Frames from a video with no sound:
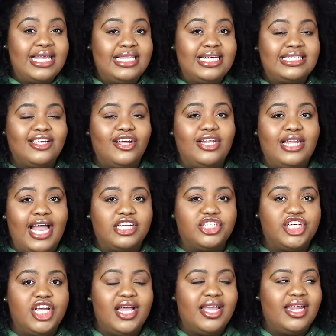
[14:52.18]
this
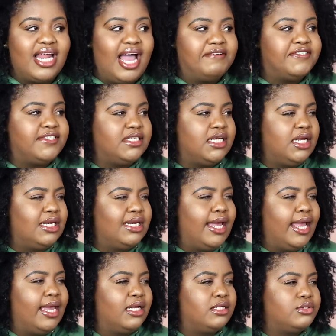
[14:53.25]
collection. I've seen
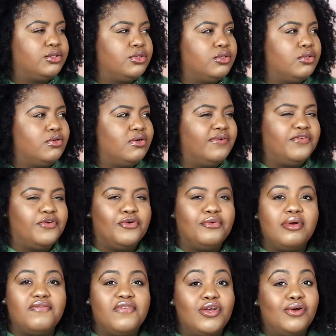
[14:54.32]
like a few
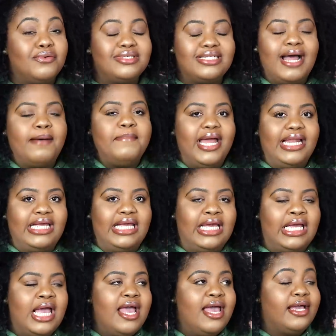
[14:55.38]
reviews, not
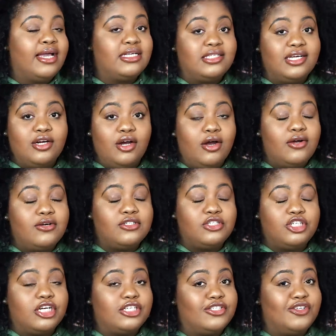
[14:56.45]
many, because the girls
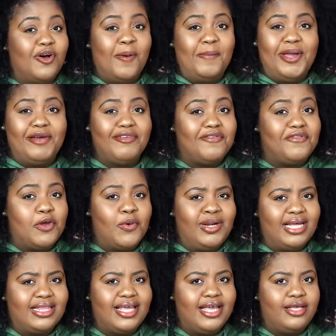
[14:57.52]
just don't be reviewing
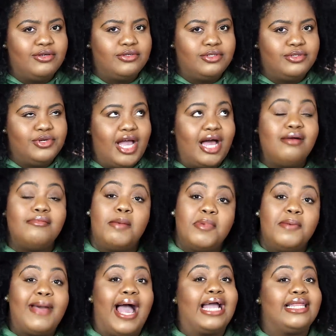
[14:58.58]
like they used to. Y'all remember
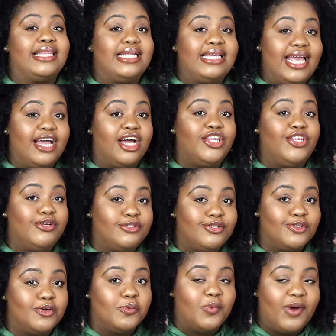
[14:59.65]
back in the day on
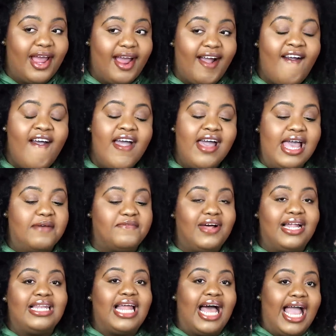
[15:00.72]
YouTube where if
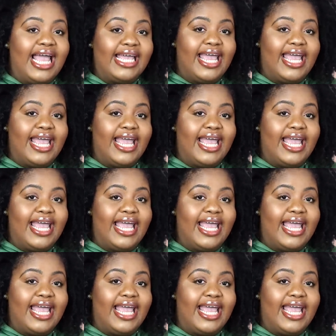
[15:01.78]
a line